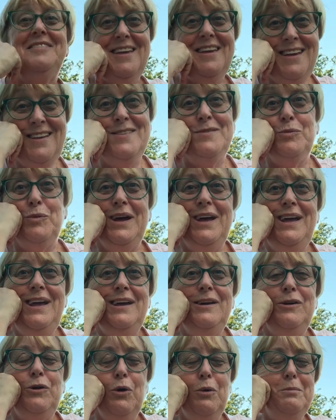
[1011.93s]
this week
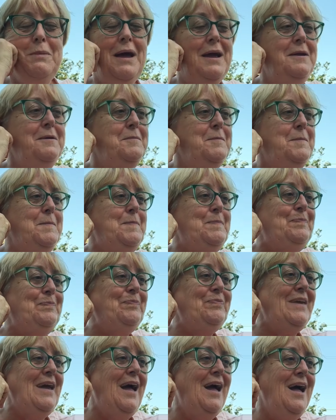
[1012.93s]
coming,
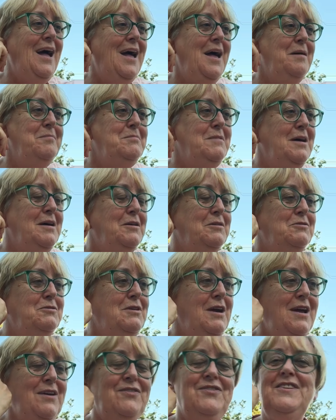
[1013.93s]
um,
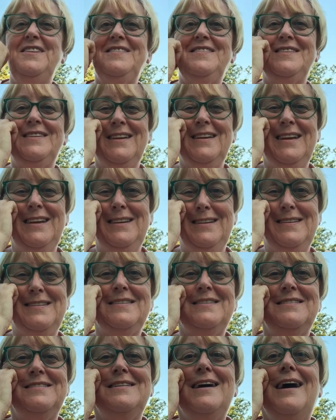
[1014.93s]
Rafe is, is
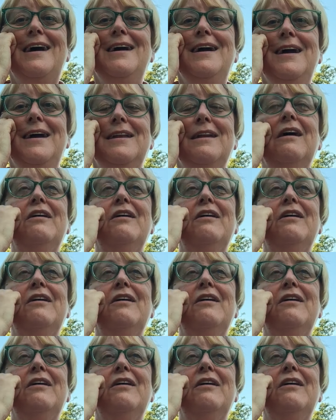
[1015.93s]
saying